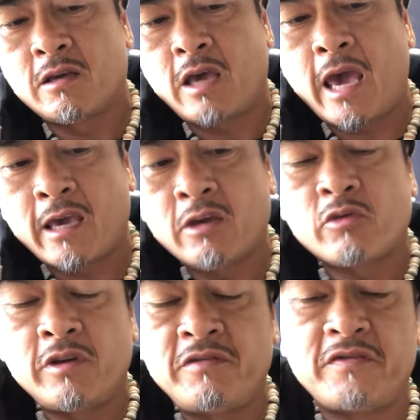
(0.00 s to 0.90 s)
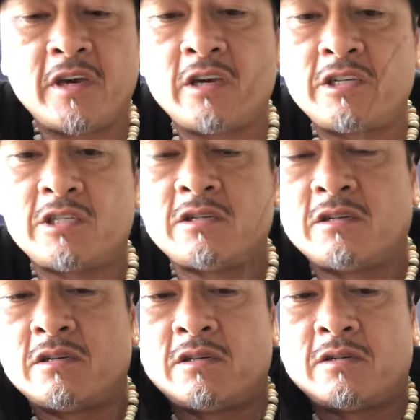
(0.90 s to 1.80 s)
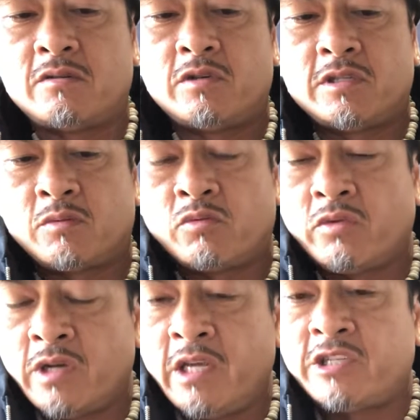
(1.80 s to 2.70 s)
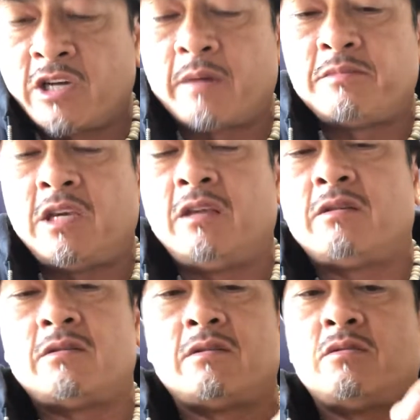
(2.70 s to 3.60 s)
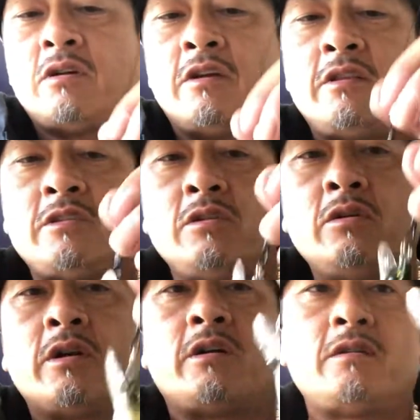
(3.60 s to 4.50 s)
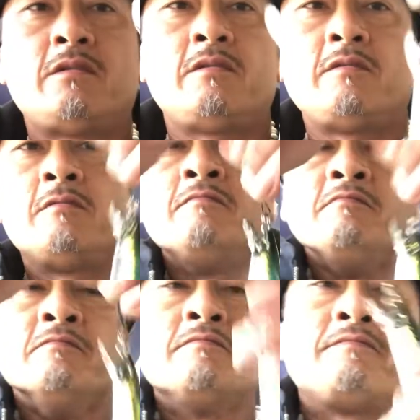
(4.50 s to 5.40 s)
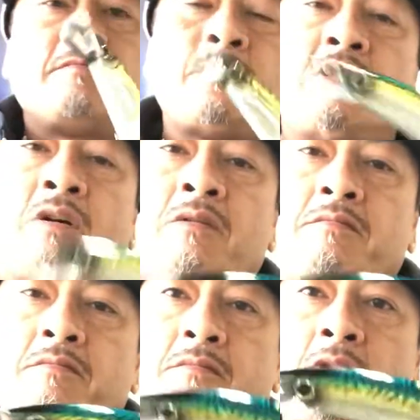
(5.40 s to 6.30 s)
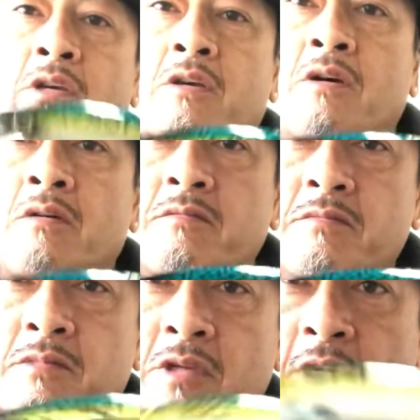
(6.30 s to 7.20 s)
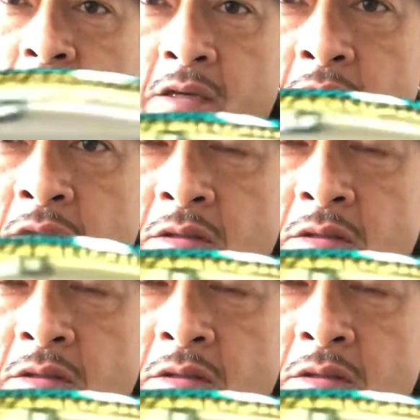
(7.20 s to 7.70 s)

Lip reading: angry fish with some really sharp teeth on this lure. So there you go. You got the